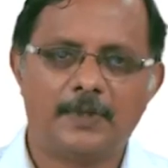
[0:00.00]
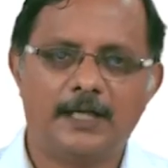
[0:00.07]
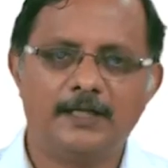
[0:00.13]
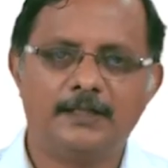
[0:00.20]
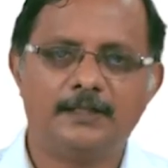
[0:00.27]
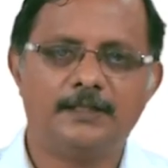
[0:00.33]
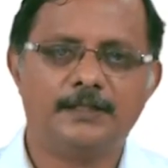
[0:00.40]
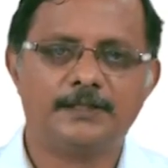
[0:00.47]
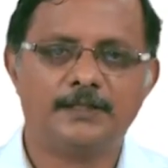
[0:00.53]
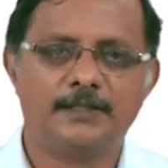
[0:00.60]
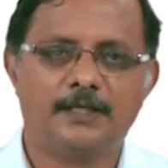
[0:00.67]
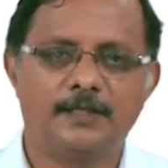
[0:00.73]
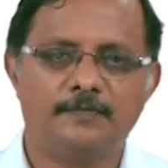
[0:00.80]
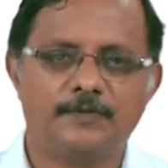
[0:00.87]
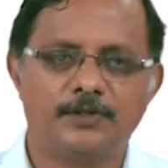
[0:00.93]

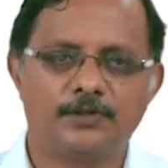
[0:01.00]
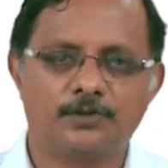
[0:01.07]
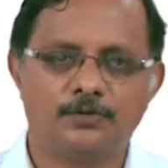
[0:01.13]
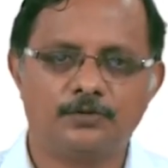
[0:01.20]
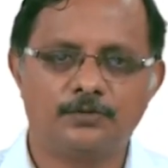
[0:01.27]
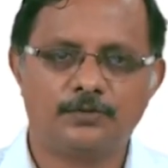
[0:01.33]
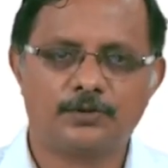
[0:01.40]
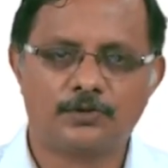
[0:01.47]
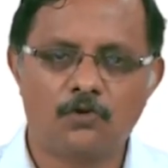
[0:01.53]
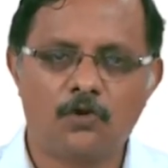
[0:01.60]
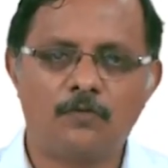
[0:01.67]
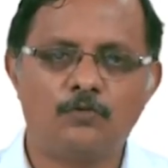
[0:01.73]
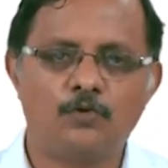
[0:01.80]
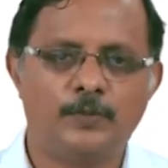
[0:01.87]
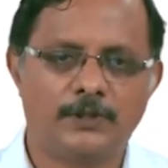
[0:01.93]
bradykinesia refers to
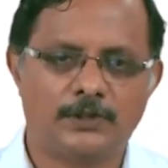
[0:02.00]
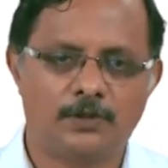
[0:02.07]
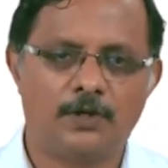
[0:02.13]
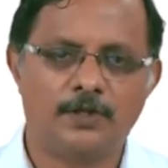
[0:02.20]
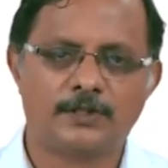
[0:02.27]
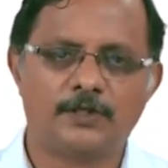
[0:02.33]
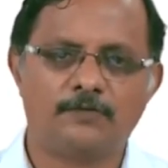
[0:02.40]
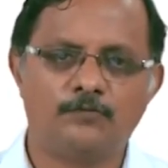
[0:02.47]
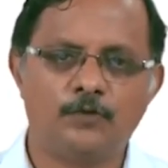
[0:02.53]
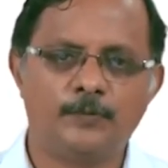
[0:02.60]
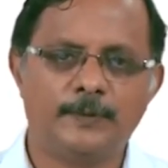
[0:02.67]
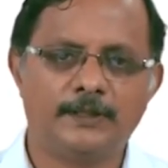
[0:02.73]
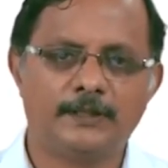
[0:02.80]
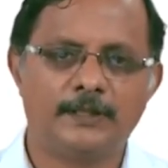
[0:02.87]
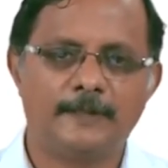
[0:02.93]
slow movement, slowness of
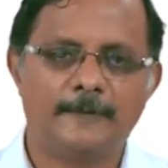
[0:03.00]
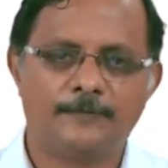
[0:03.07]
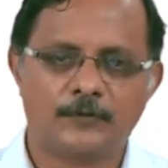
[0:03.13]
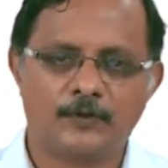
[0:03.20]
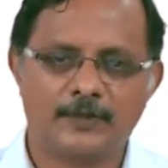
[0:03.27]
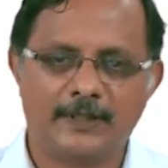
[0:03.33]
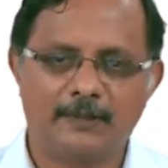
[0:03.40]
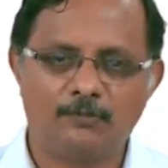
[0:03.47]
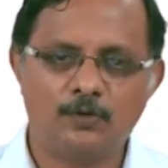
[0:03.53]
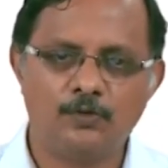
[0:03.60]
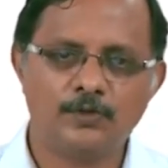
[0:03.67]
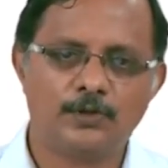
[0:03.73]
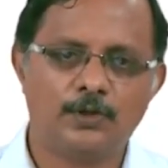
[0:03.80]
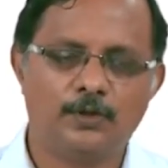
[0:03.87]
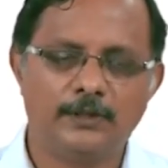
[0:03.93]
movement. So, they
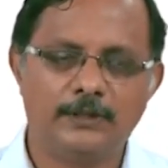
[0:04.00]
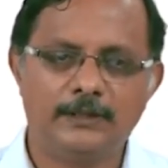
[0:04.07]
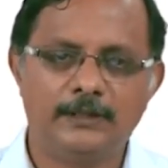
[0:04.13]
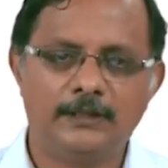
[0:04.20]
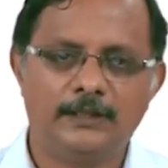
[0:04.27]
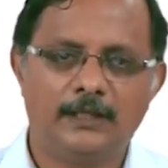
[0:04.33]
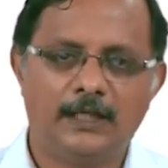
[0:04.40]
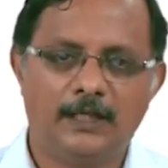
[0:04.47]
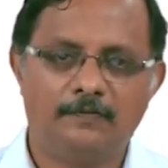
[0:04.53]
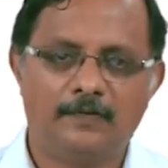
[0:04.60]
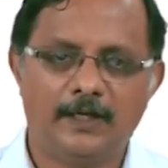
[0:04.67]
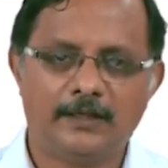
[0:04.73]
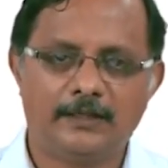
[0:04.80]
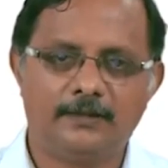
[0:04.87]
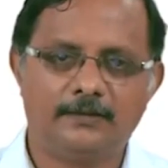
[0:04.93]
move slowly. In
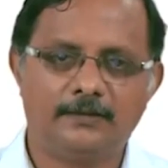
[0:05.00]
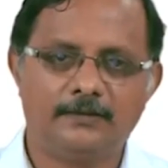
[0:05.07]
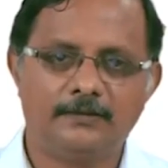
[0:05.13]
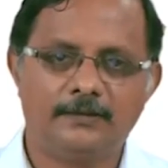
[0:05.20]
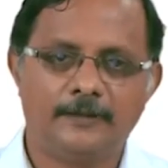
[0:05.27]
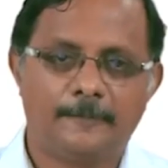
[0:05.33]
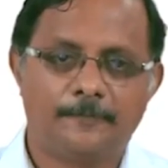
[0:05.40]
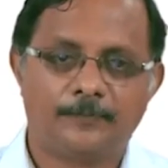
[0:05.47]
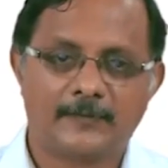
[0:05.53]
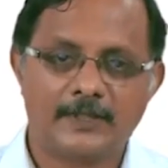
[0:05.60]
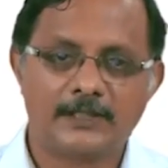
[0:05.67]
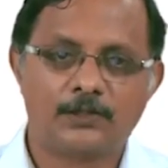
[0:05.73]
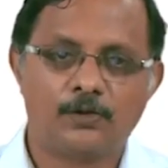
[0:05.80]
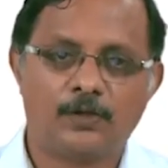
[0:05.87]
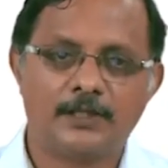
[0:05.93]
fact,
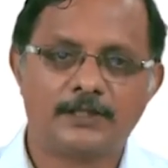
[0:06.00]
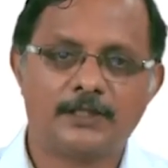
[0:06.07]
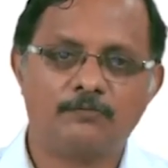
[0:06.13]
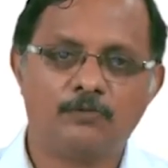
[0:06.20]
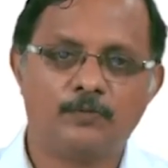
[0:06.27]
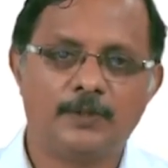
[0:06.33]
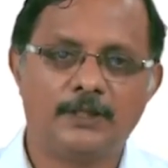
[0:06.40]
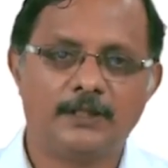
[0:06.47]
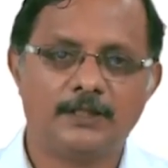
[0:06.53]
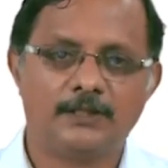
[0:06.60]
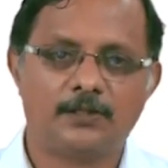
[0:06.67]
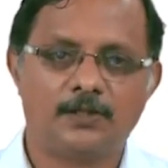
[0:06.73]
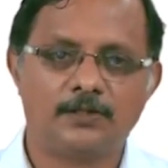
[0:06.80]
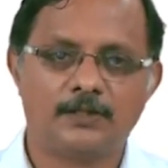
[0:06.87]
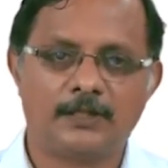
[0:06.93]
this slowness in movement
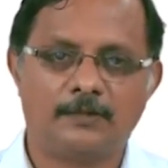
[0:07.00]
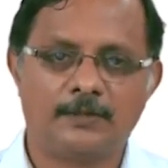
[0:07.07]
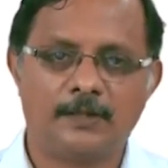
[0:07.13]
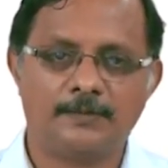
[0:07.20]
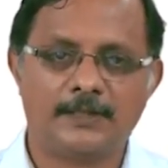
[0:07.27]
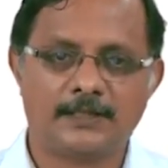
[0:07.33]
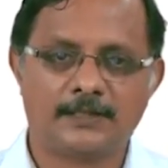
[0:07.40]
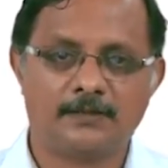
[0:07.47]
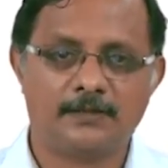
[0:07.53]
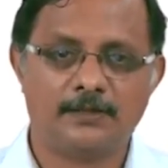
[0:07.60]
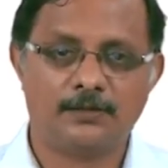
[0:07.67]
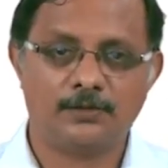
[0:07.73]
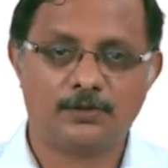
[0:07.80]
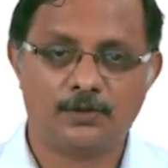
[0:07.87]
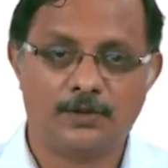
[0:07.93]
is also sometimes
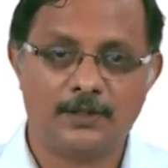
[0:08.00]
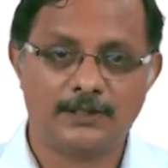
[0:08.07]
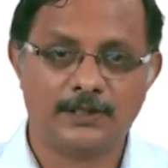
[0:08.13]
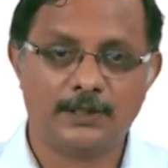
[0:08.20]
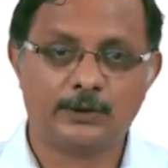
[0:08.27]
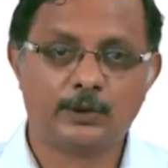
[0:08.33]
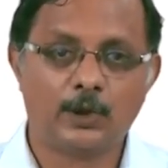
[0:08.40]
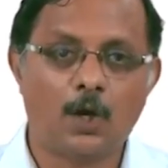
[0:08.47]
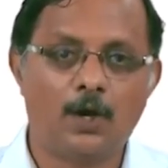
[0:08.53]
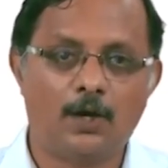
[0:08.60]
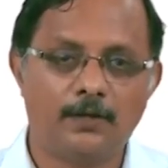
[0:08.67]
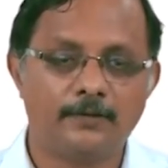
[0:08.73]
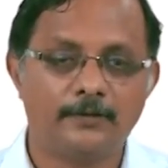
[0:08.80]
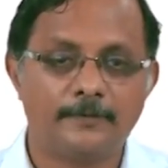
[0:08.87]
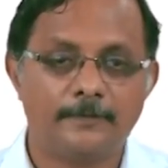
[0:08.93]
extended to slowness in thought,